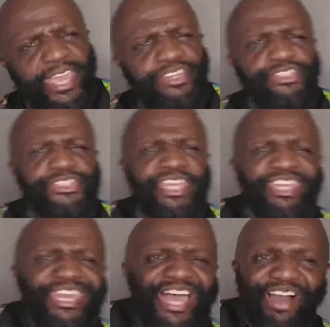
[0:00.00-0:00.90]
and
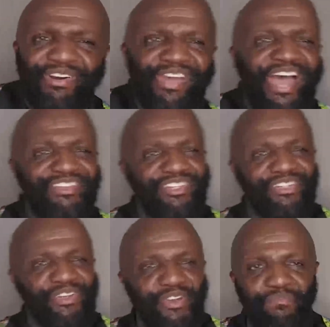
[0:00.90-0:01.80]
see how God's
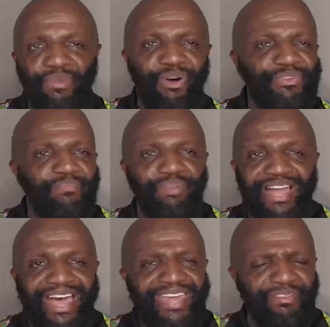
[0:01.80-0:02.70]
just going to
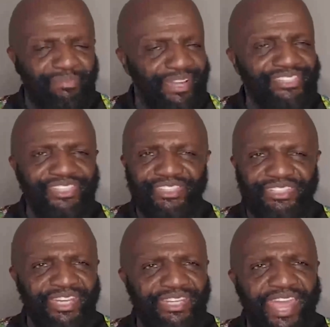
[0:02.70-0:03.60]
multiply the blessings
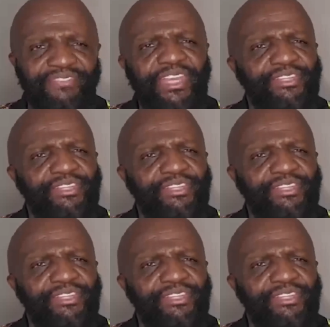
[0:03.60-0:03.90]
in your life.